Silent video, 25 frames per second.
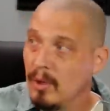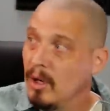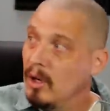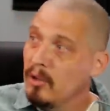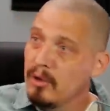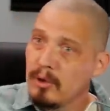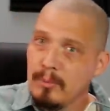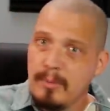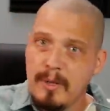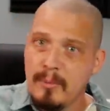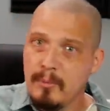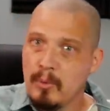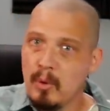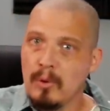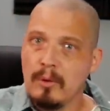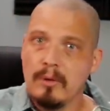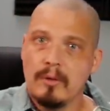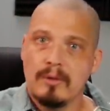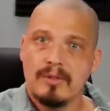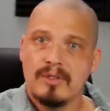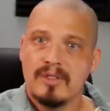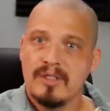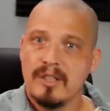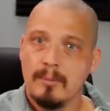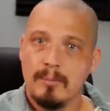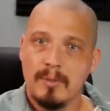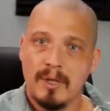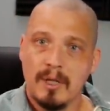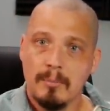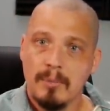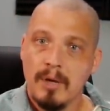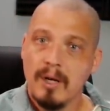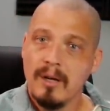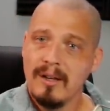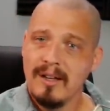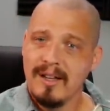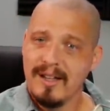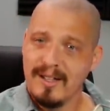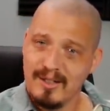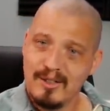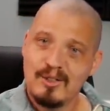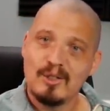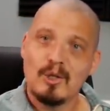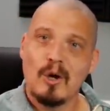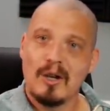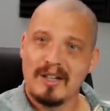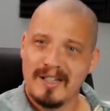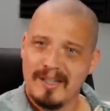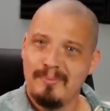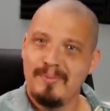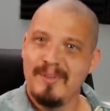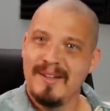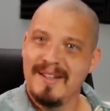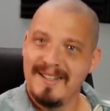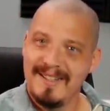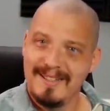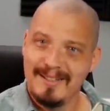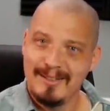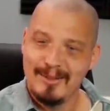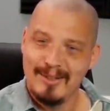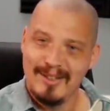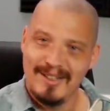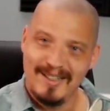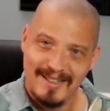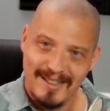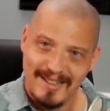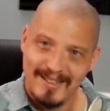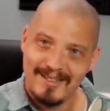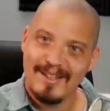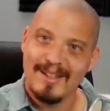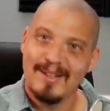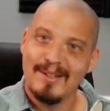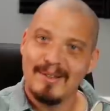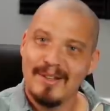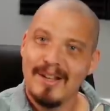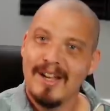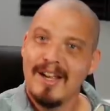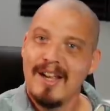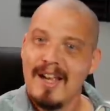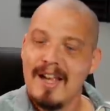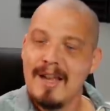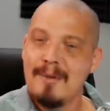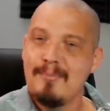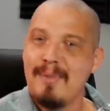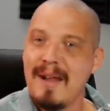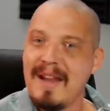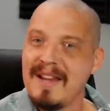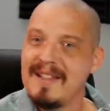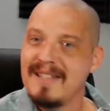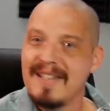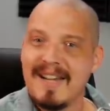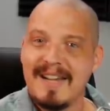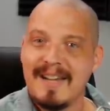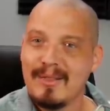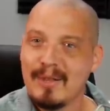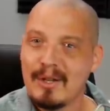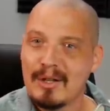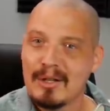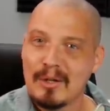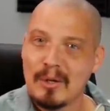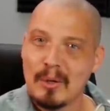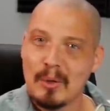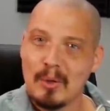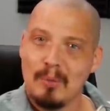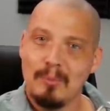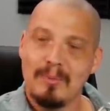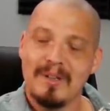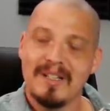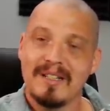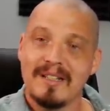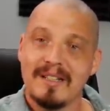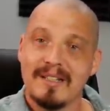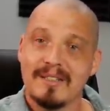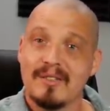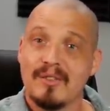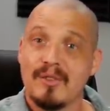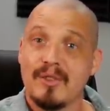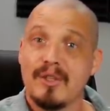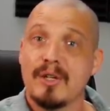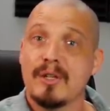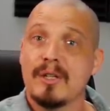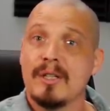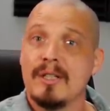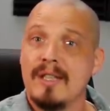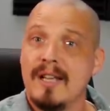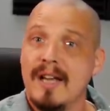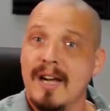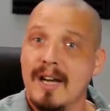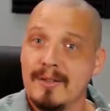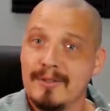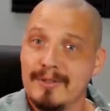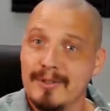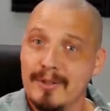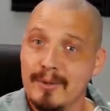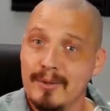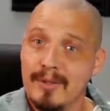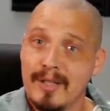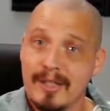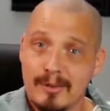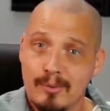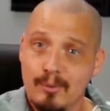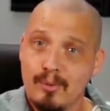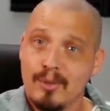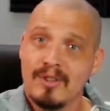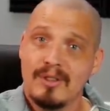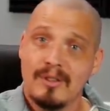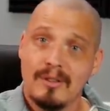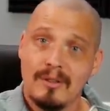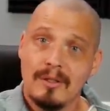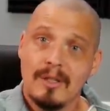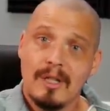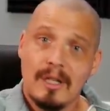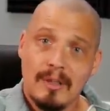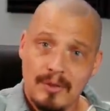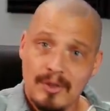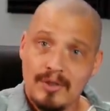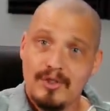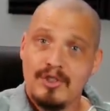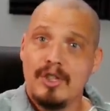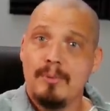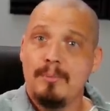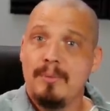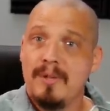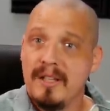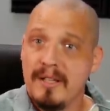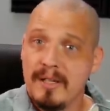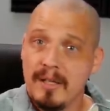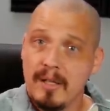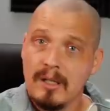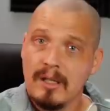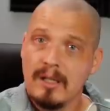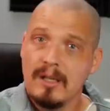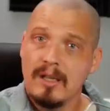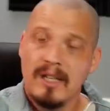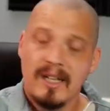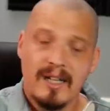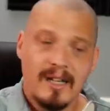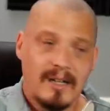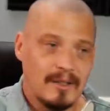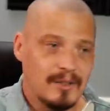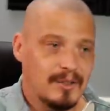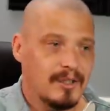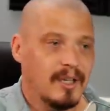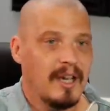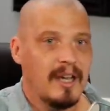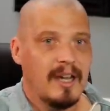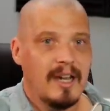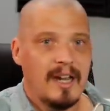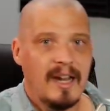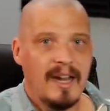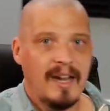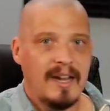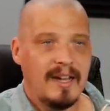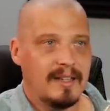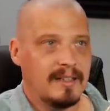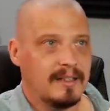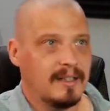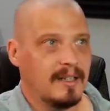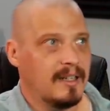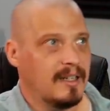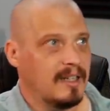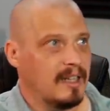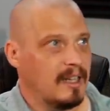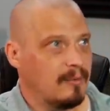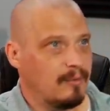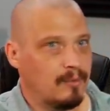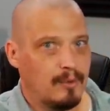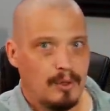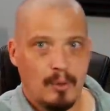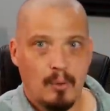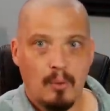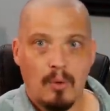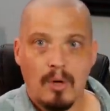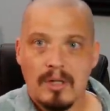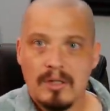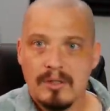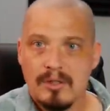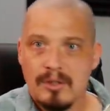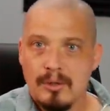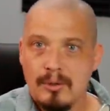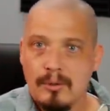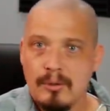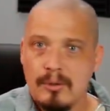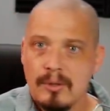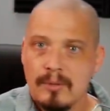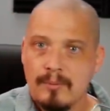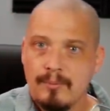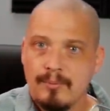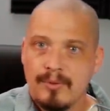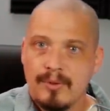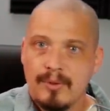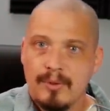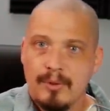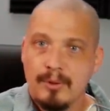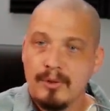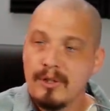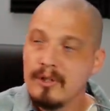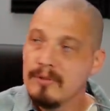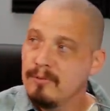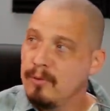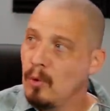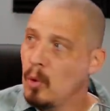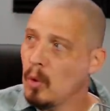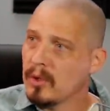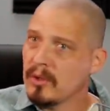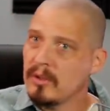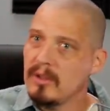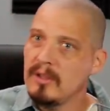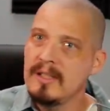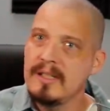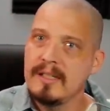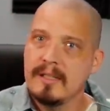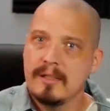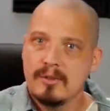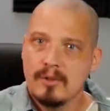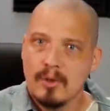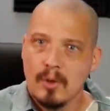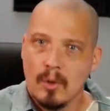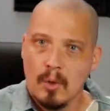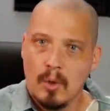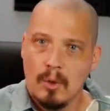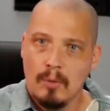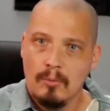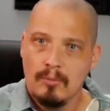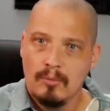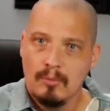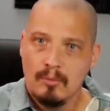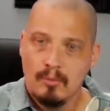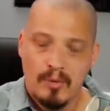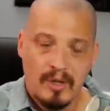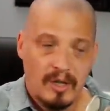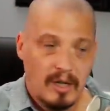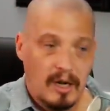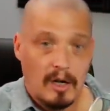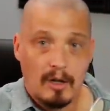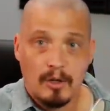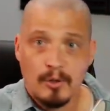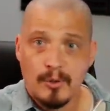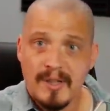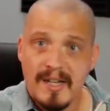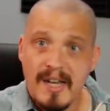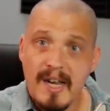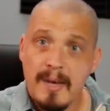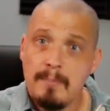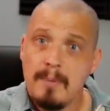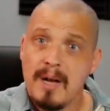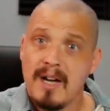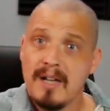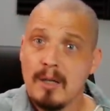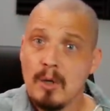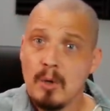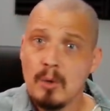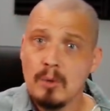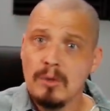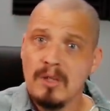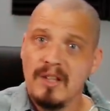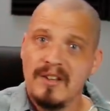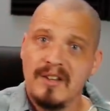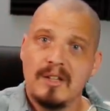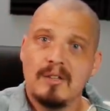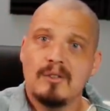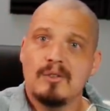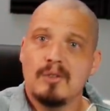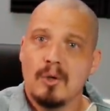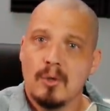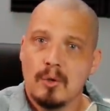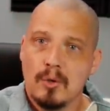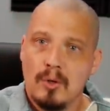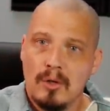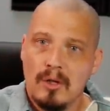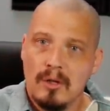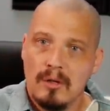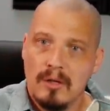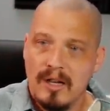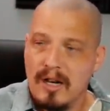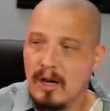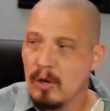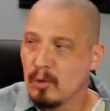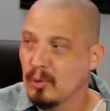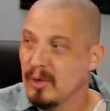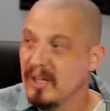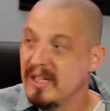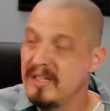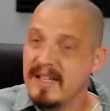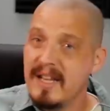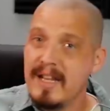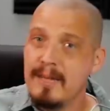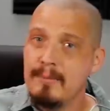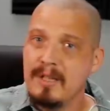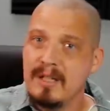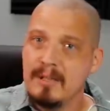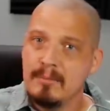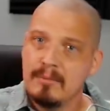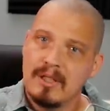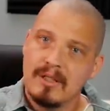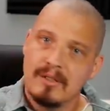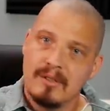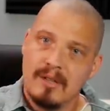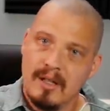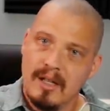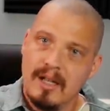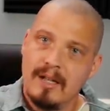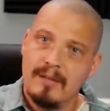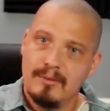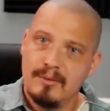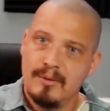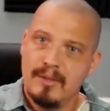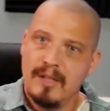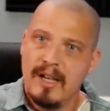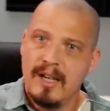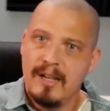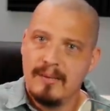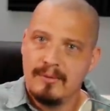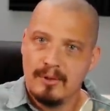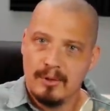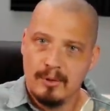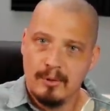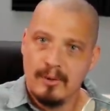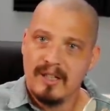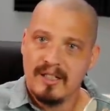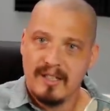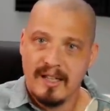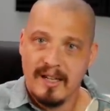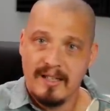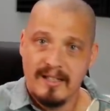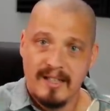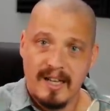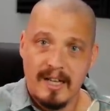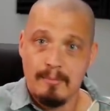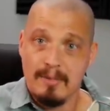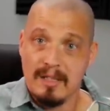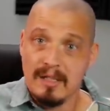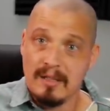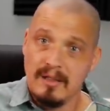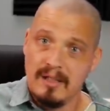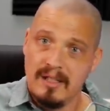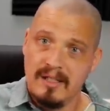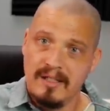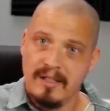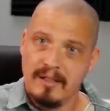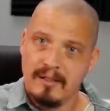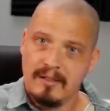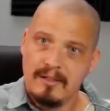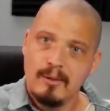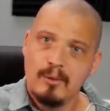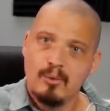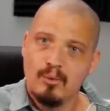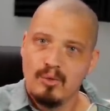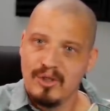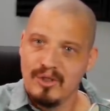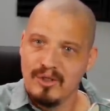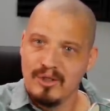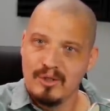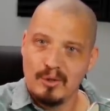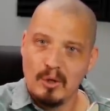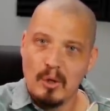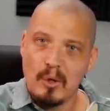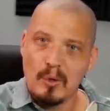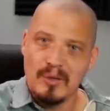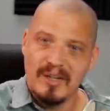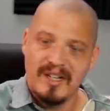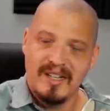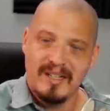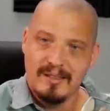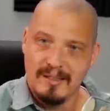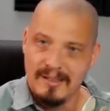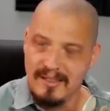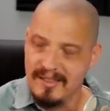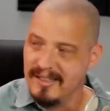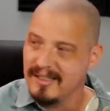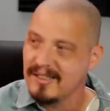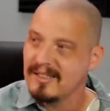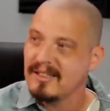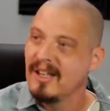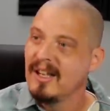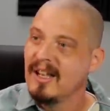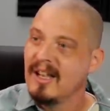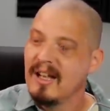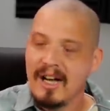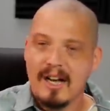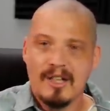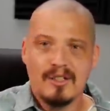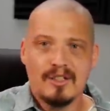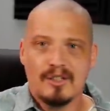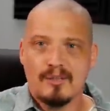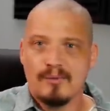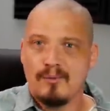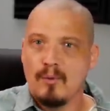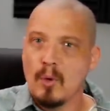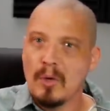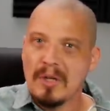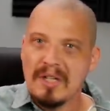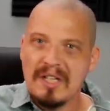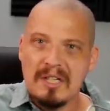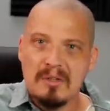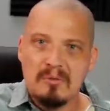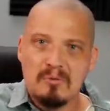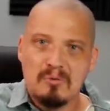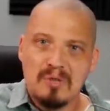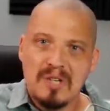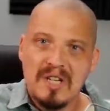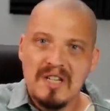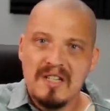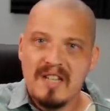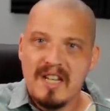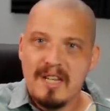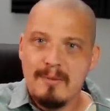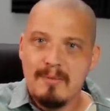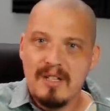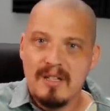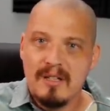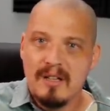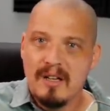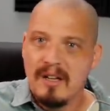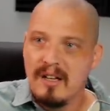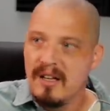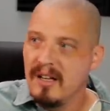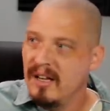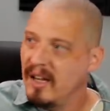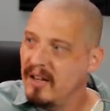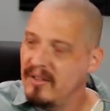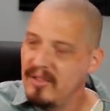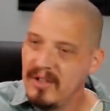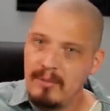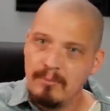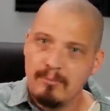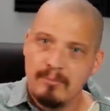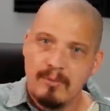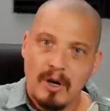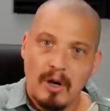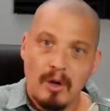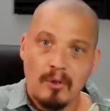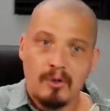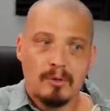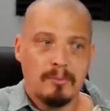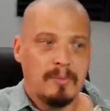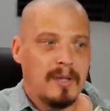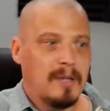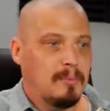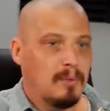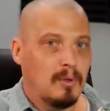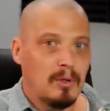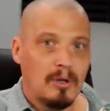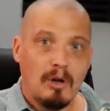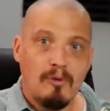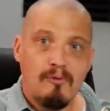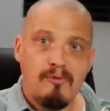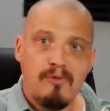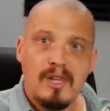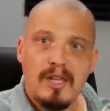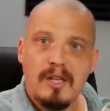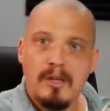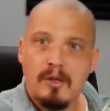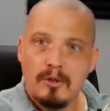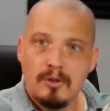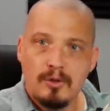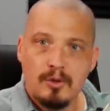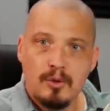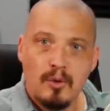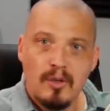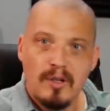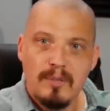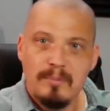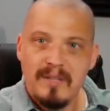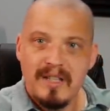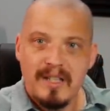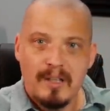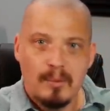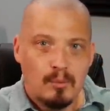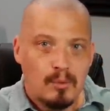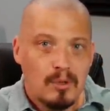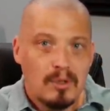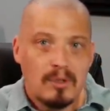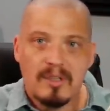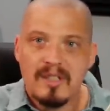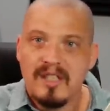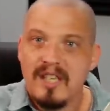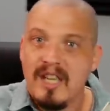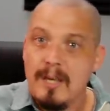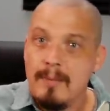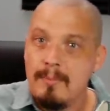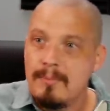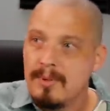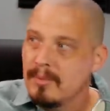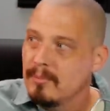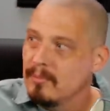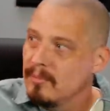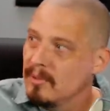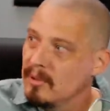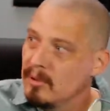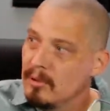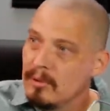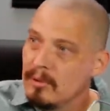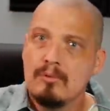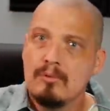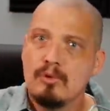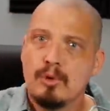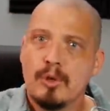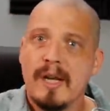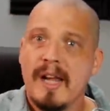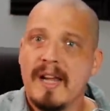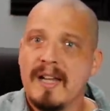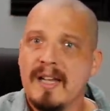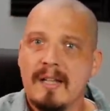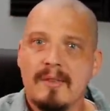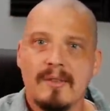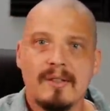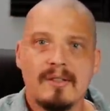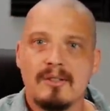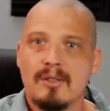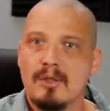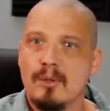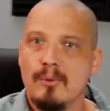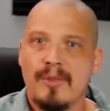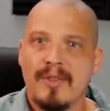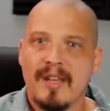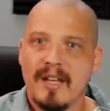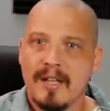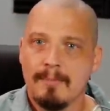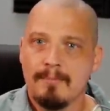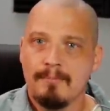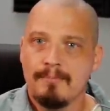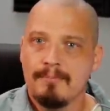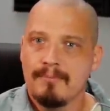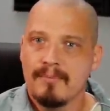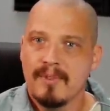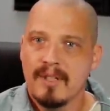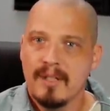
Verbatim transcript: Other people will step up and start committing to it and maintain the kernel because they're allowed to. That's what the GPL allows. And if you want to, you can fork the Linux kernel. Well, I'll create my own Linux kernel. I'll rename it because I'll have to. I can't name it Linux when there's already a Linux. I'll just fork it, rename it, and then other people hopefully will join me and we'll keep creating this new thing.